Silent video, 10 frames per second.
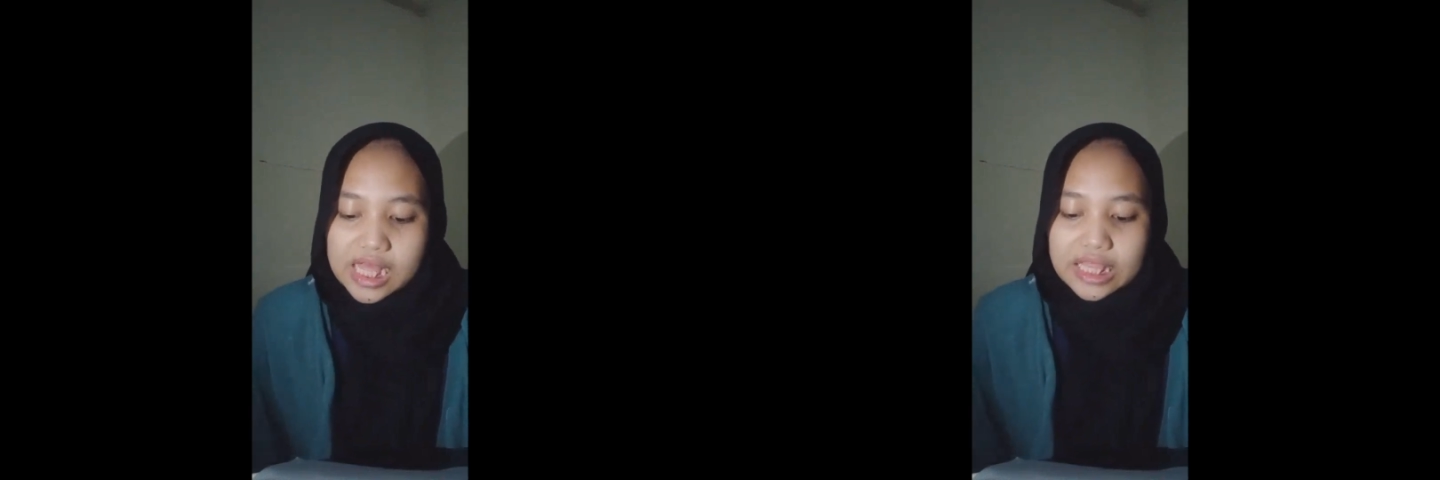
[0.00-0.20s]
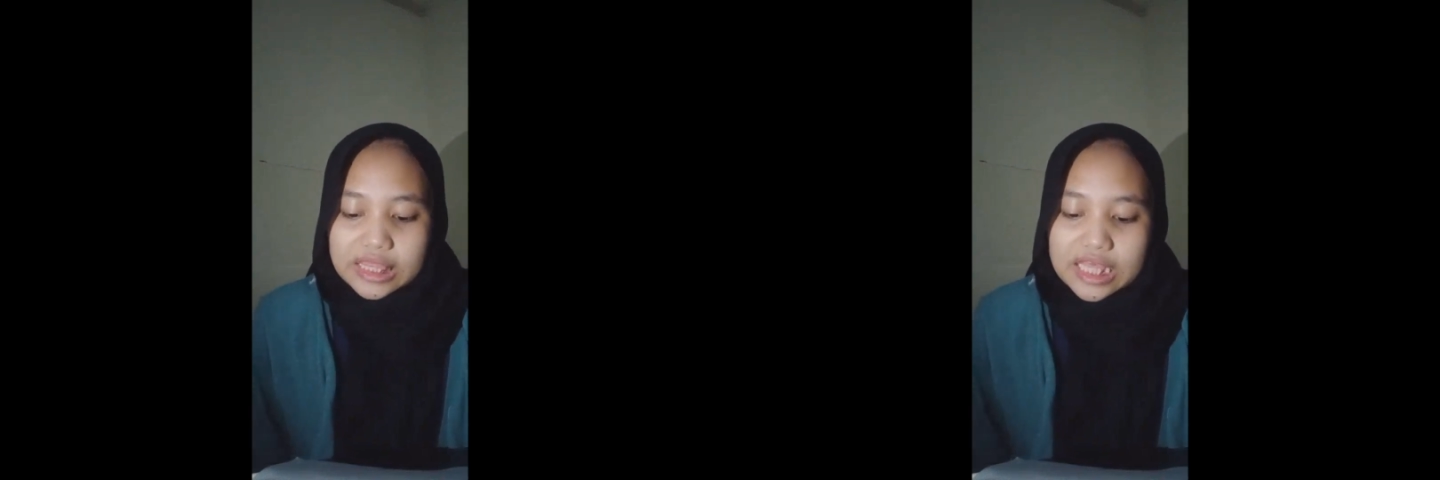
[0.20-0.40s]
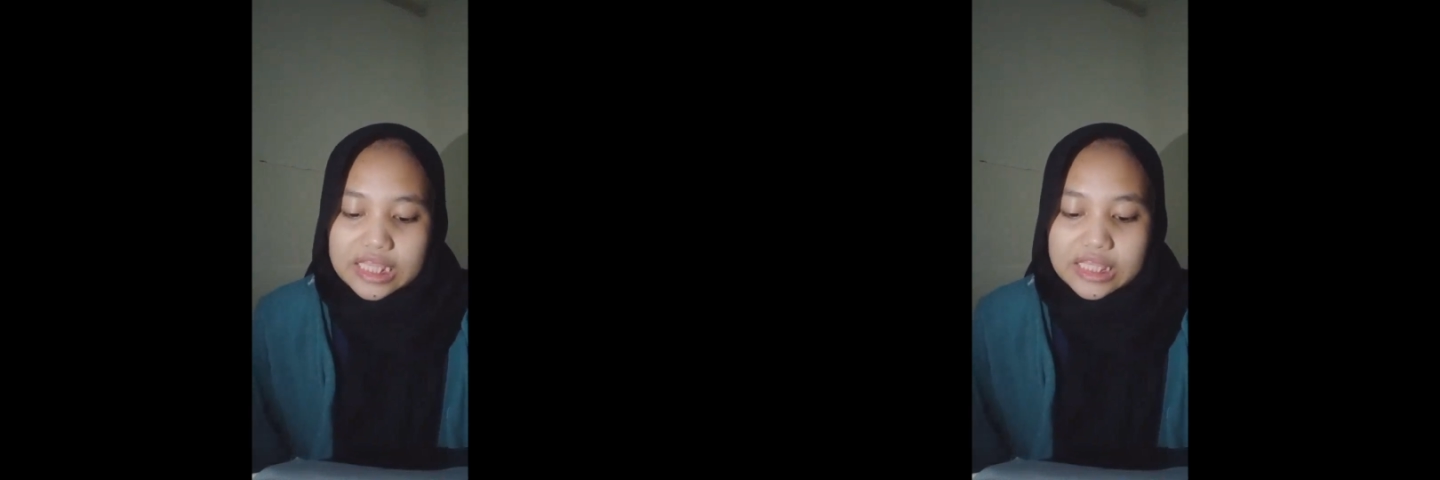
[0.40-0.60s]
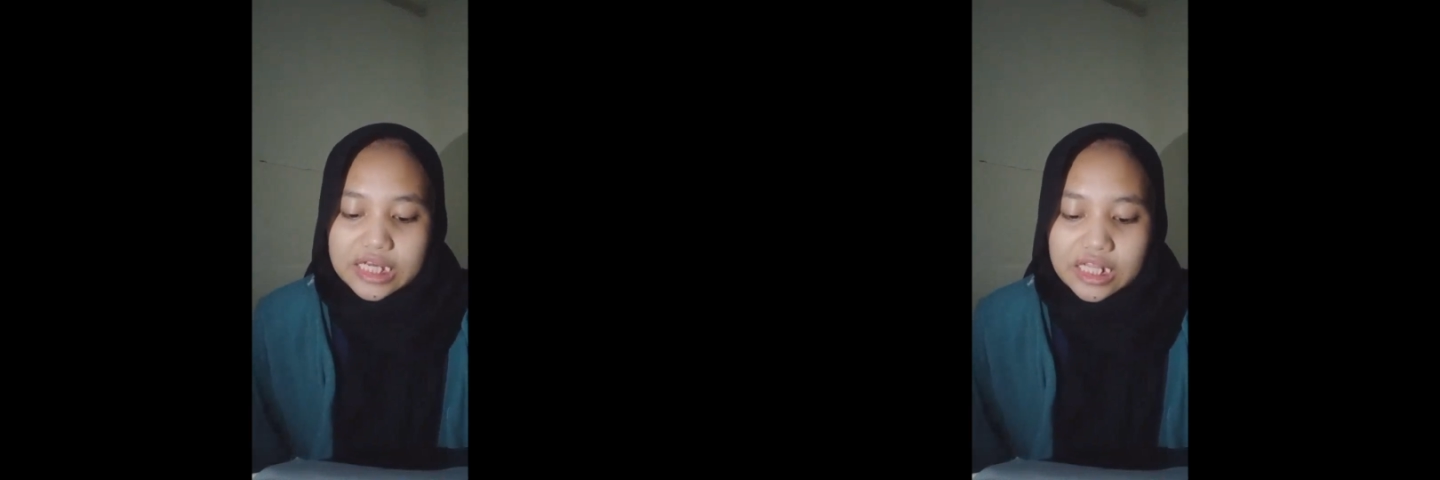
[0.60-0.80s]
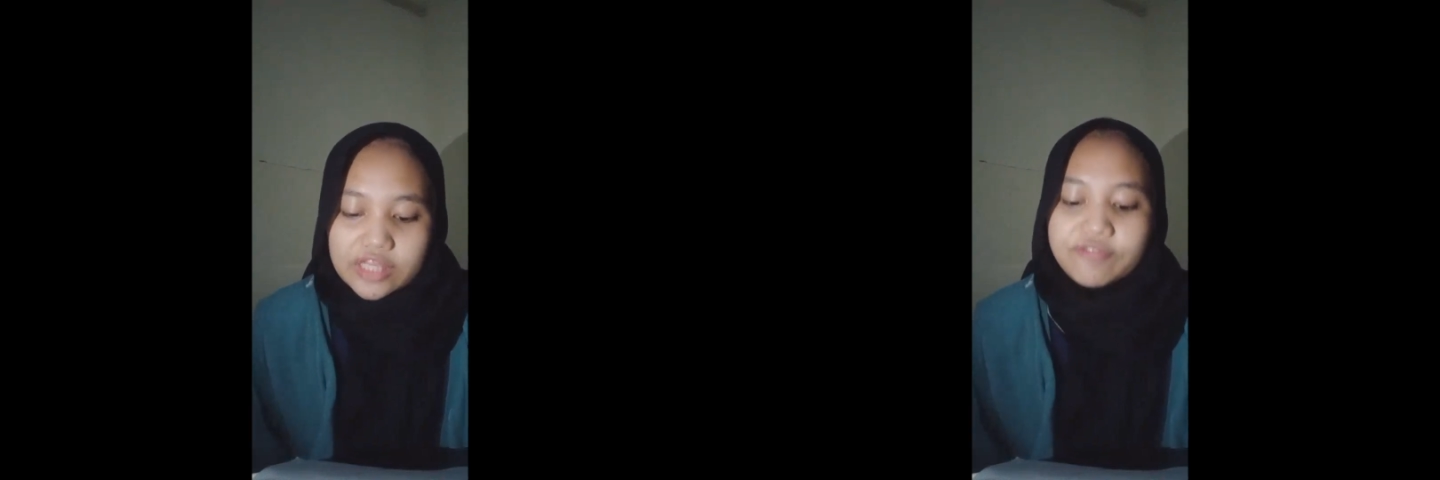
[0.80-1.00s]
Then the
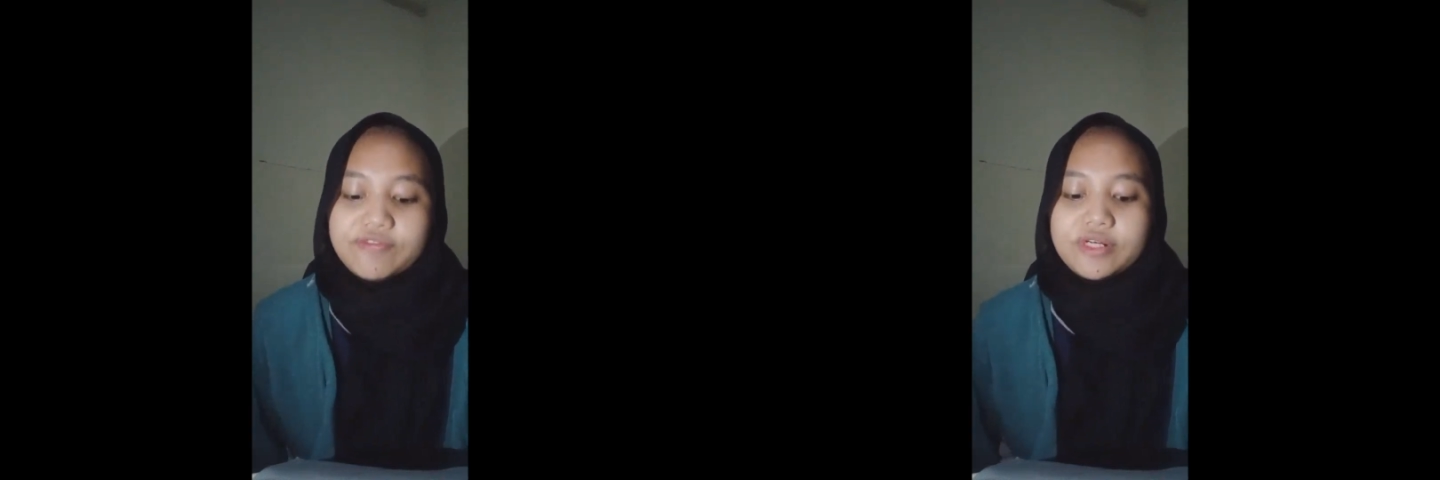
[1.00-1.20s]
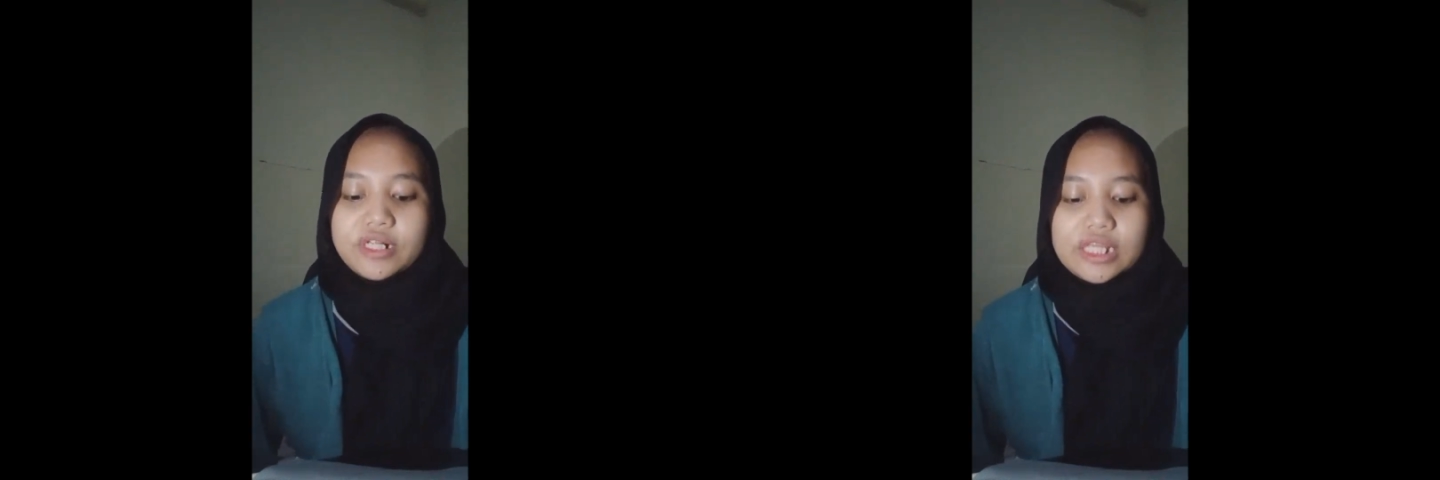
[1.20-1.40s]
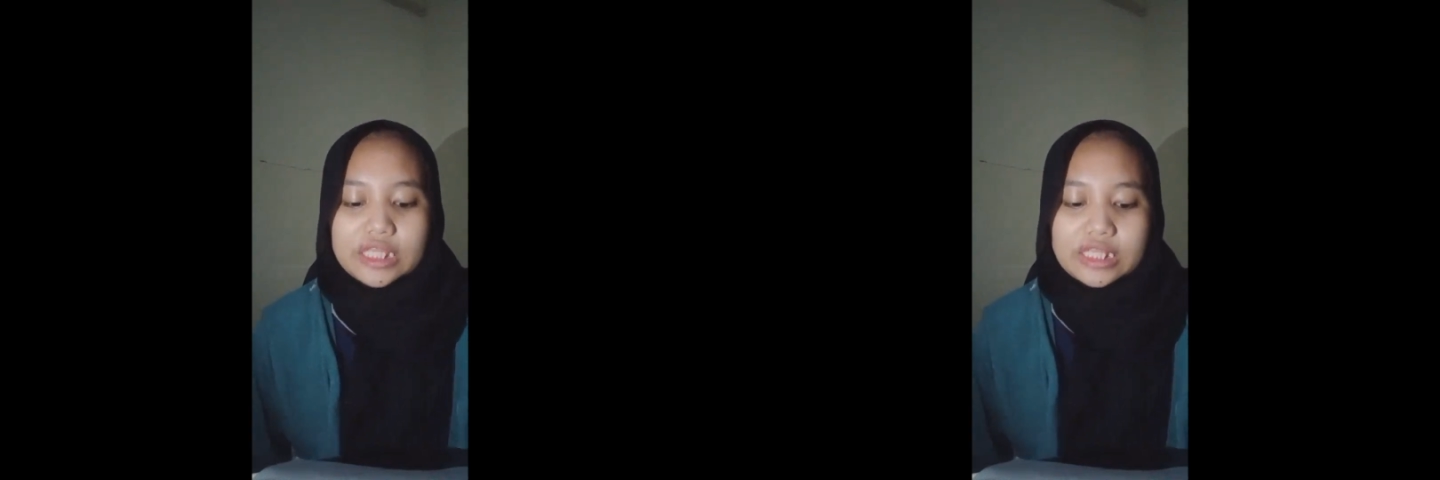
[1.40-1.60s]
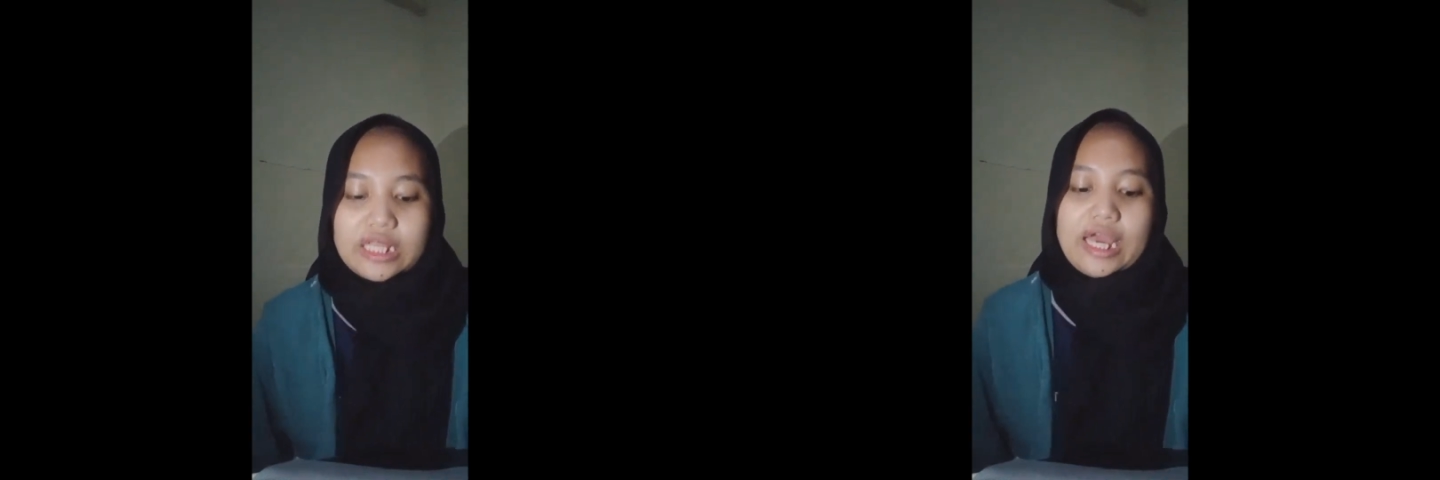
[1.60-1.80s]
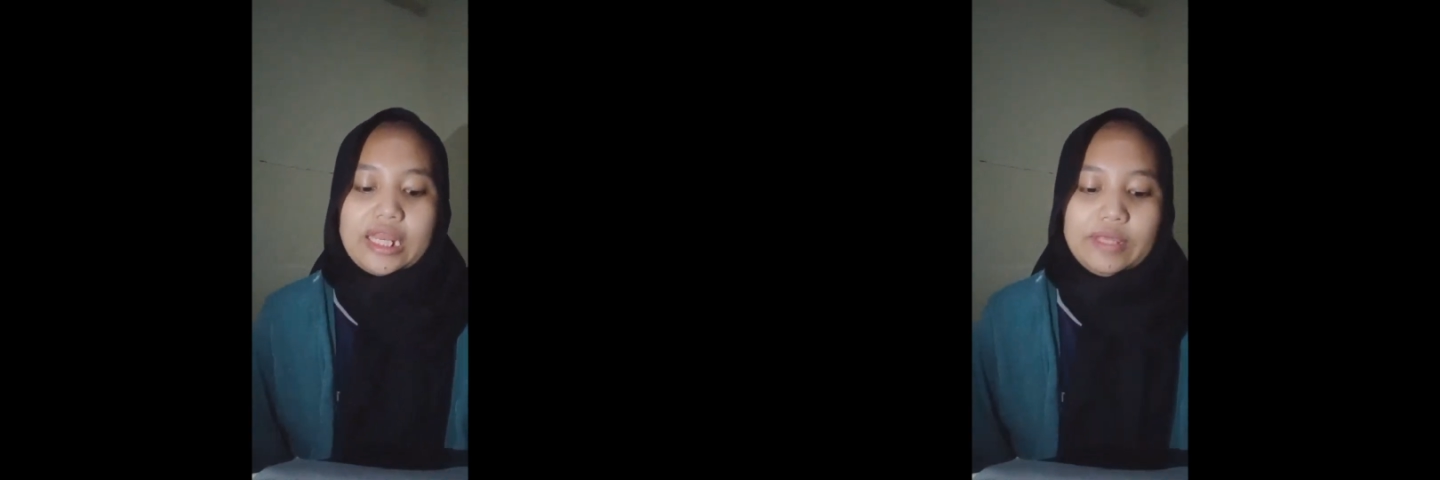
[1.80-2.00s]
clever little
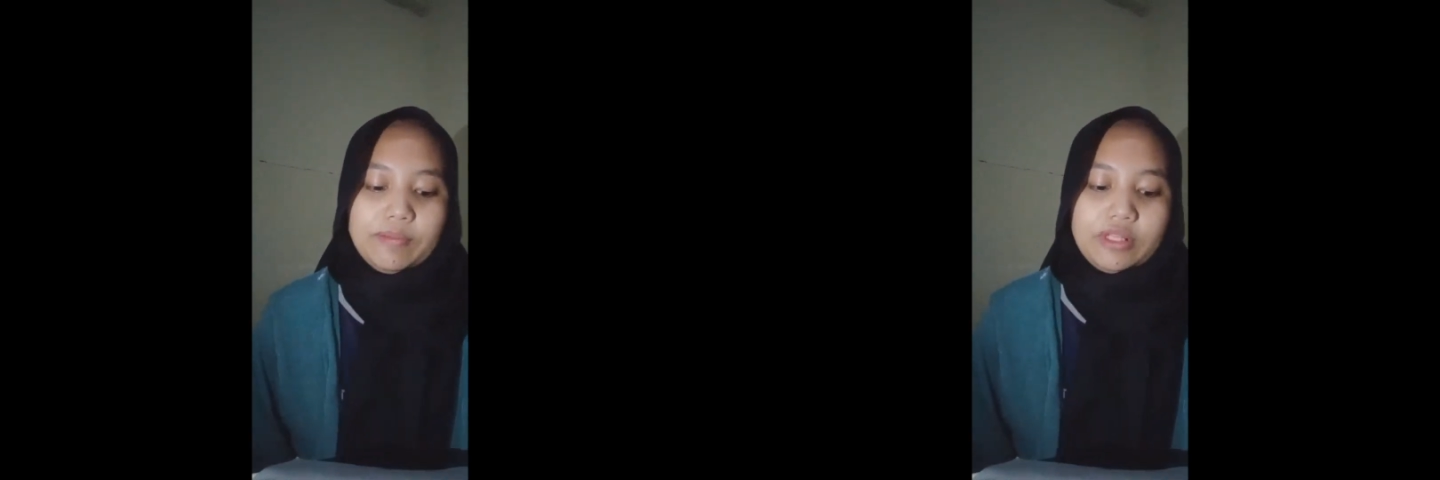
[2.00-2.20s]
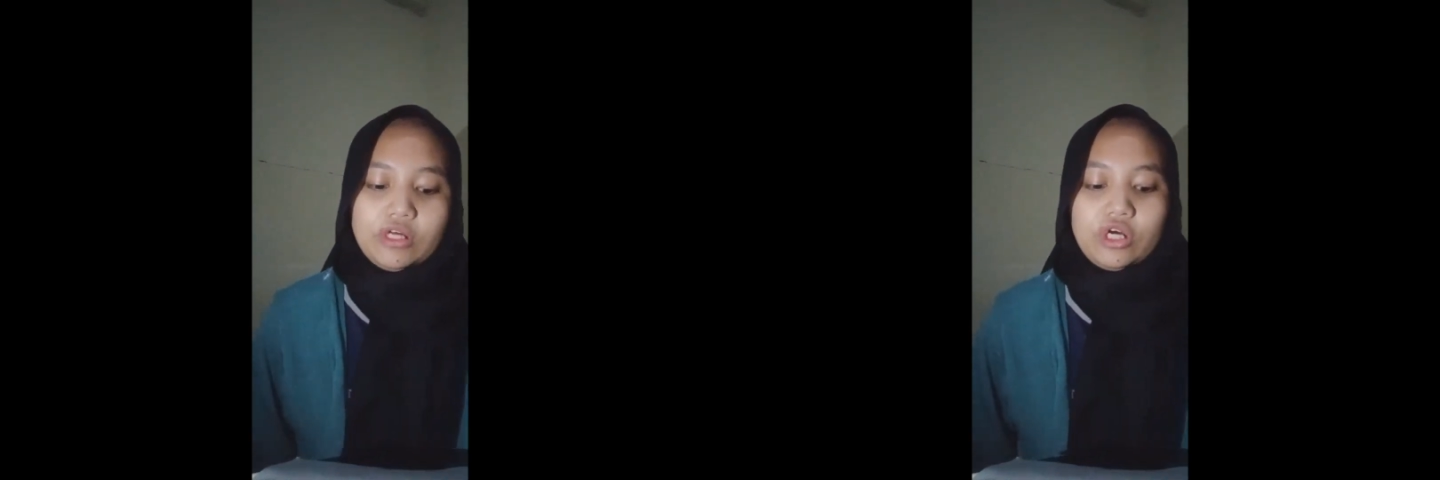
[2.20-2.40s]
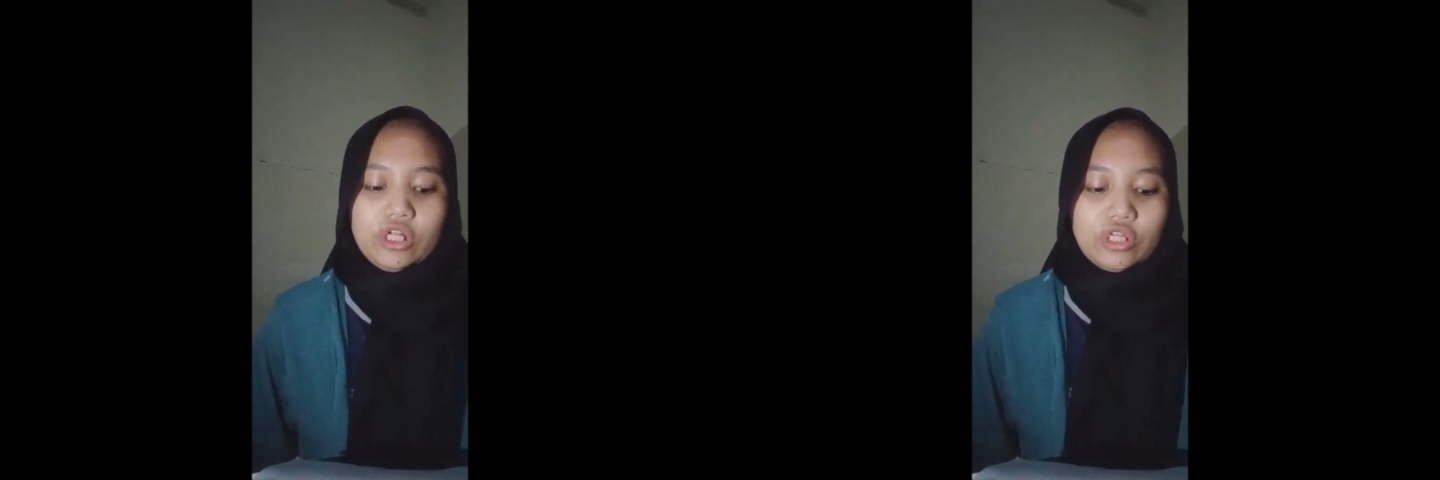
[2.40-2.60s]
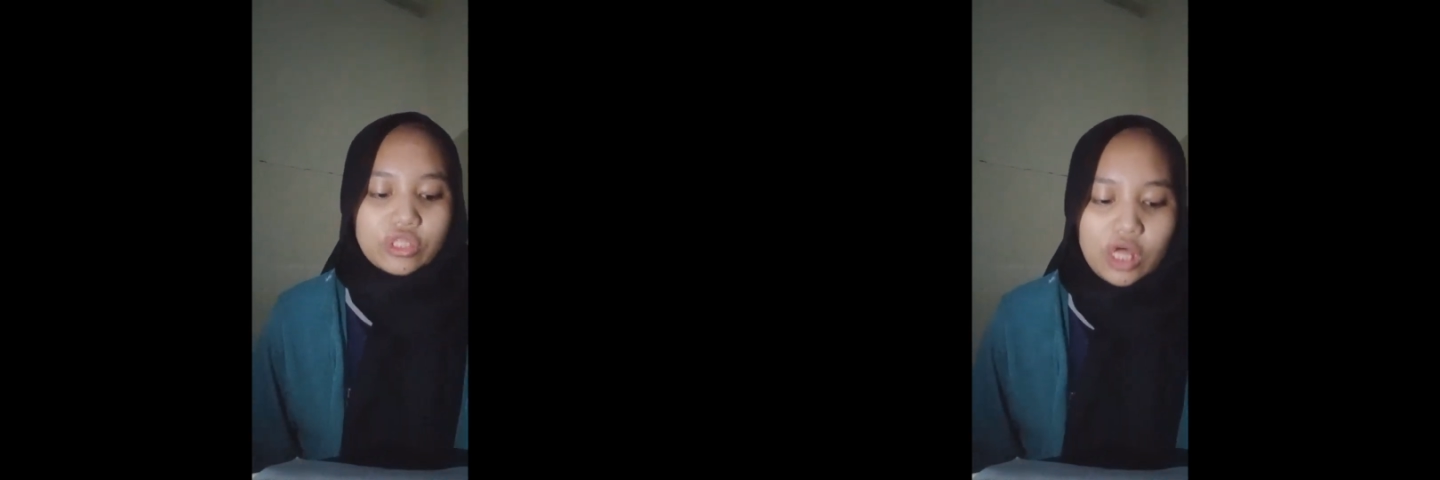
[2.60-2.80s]
animal called